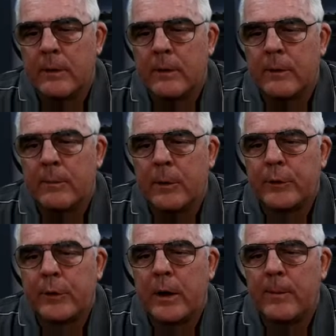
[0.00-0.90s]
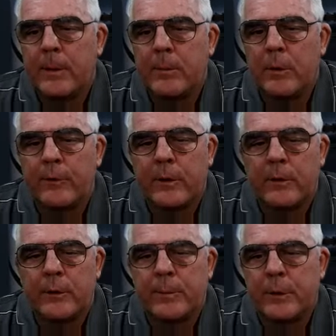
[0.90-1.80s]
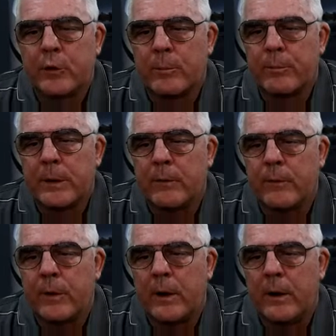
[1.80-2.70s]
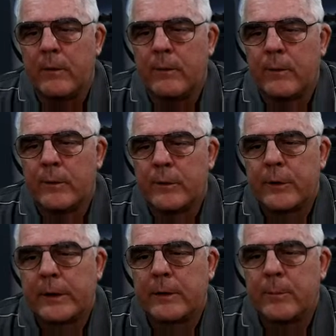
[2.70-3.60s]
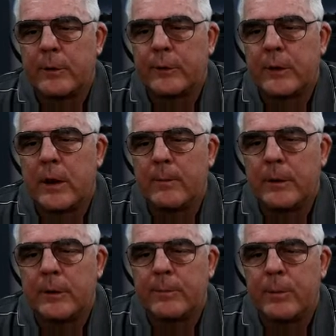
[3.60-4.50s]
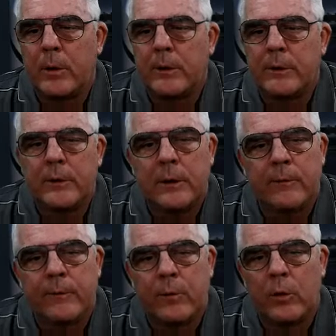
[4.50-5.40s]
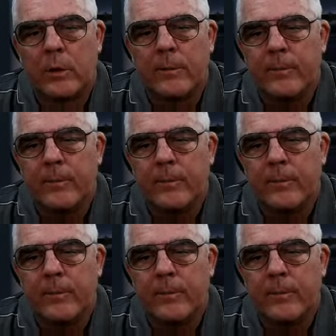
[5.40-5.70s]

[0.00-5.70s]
the most common move here is Bishop B5, second most common is Pawn to D4.